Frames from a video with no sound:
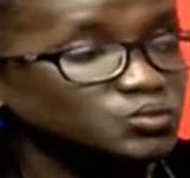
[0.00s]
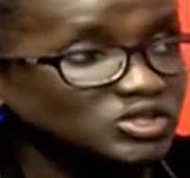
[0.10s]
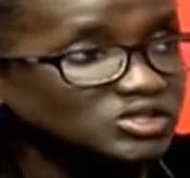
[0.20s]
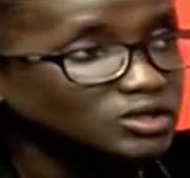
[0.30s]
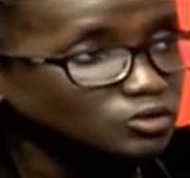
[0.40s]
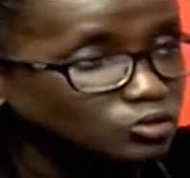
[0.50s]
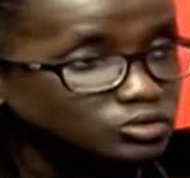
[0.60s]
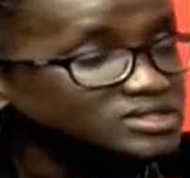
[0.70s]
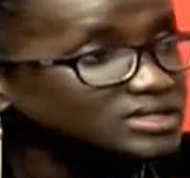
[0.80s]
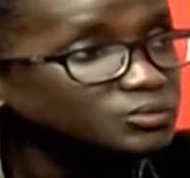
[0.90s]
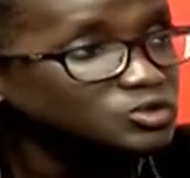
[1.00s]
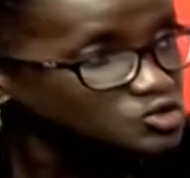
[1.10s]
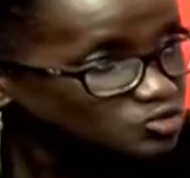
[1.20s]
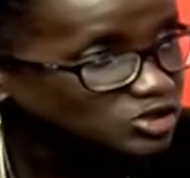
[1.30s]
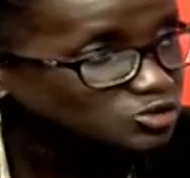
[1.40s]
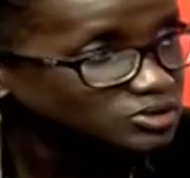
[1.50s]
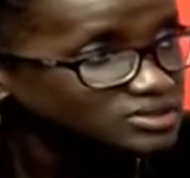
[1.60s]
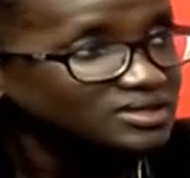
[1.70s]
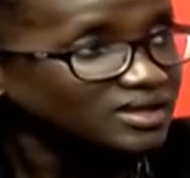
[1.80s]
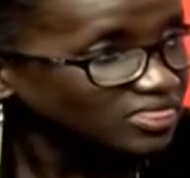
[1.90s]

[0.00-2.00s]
which includes demonstrations.